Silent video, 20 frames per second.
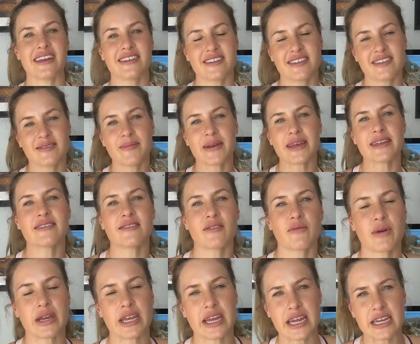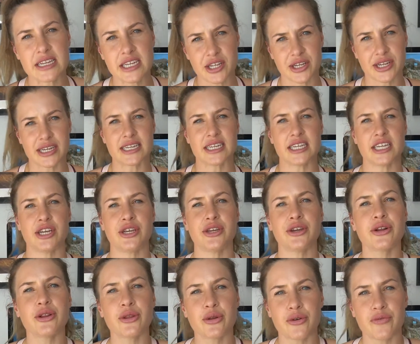It just means that we need to continue
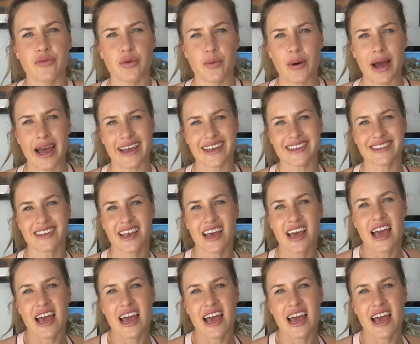to look for ways